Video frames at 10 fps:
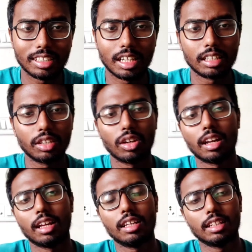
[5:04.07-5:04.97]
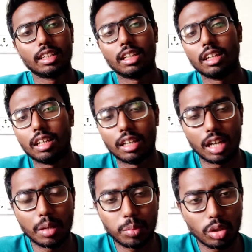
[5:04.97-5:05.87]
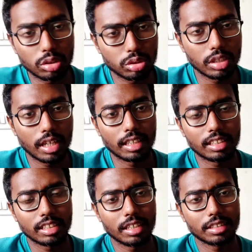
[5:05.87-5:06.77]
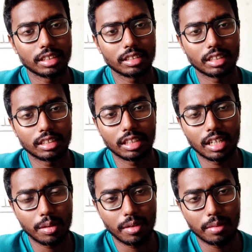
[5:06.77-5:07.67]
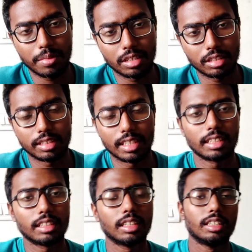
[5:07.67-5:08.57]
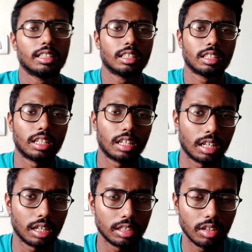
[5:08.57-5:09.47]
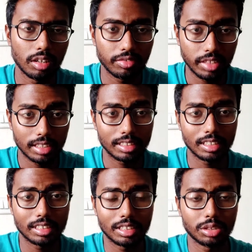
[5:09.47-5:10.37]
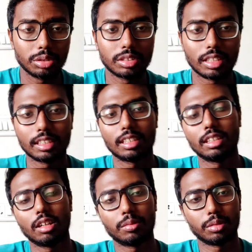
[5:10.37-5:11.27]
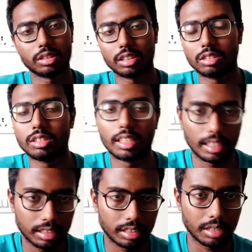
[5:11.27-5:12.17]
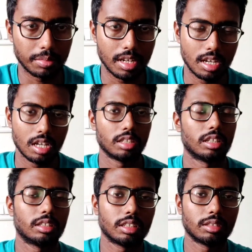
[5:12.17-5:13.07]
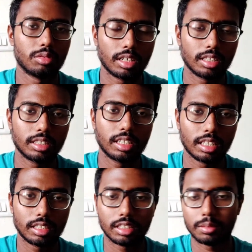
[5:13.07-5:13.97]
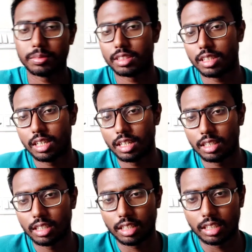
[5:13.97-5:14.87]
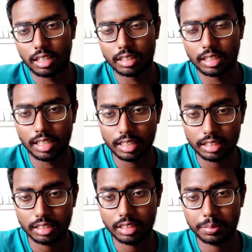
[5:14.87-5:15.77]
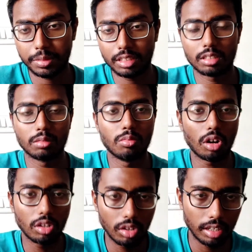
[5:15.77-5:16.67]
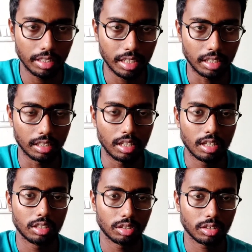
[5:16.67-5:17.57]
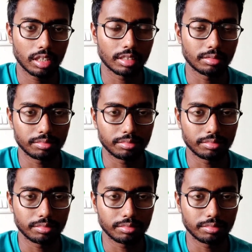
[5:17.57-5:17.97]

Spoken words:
there, they will approach to the integration testing developers, then they will fix these issues, and then they will proceed to the next step. So what is the next step? And the next step is module design. Okay,